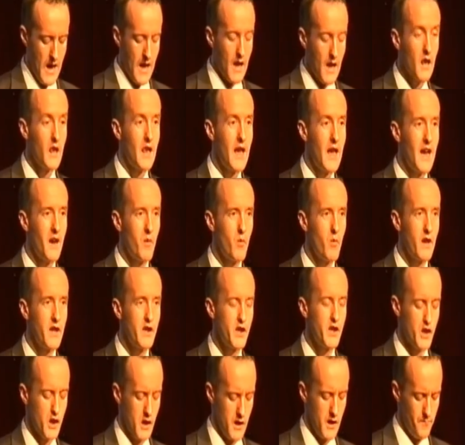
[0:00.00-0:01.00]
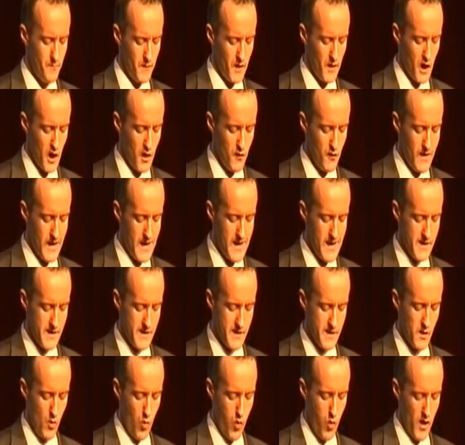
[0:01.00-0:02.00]
Language
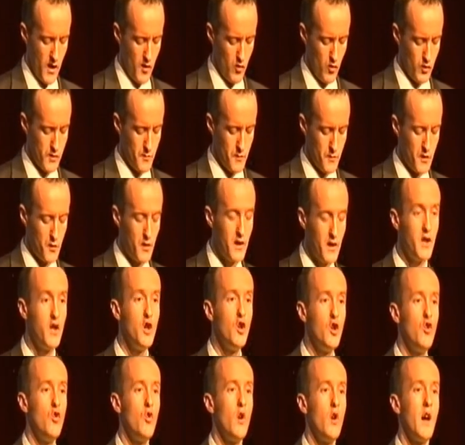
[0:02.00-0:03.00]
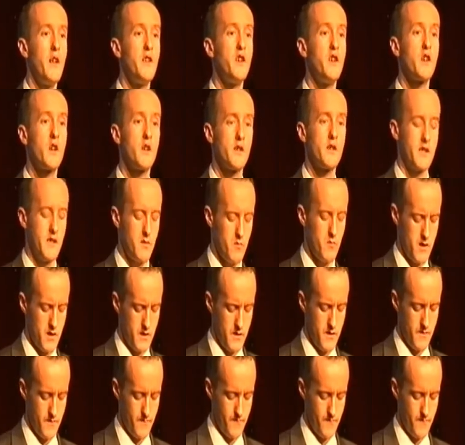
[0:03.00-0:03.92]
creates the world between you and your customer.